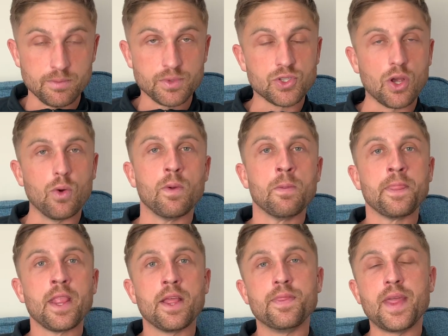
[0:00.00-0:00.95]
So
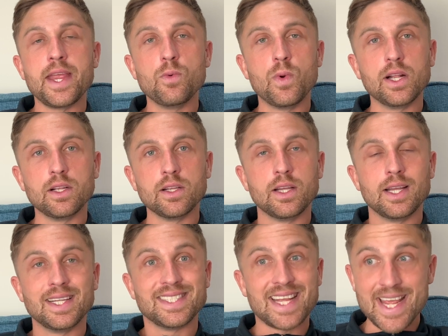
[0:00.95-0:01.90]
they will
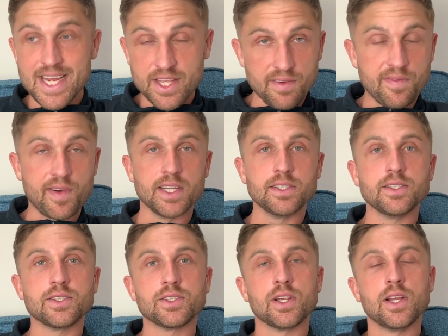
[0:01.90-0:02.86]
take the
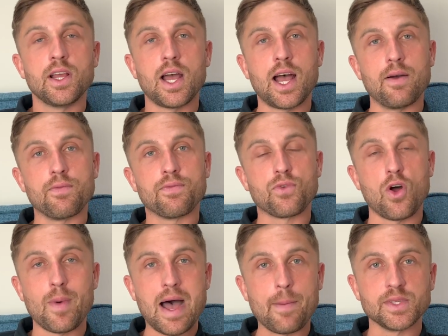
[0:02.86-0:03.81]
funds
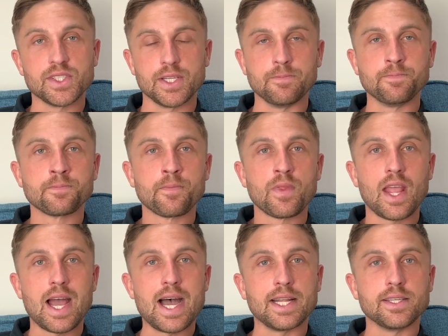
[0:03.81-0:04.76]
from Amazon
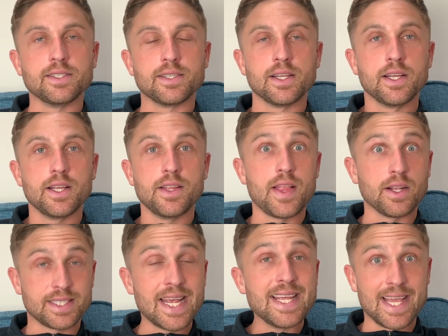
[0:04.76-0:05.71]
and they'll
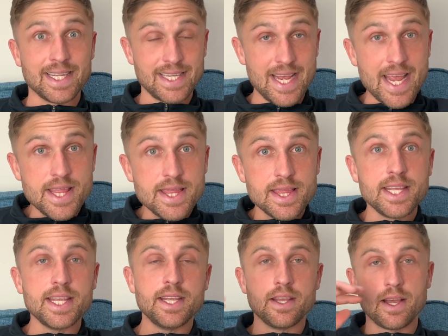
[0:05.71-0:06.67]
take it in
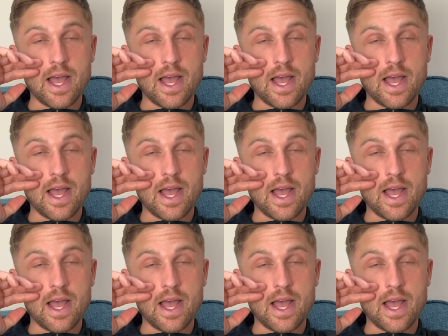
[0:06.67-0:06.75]
the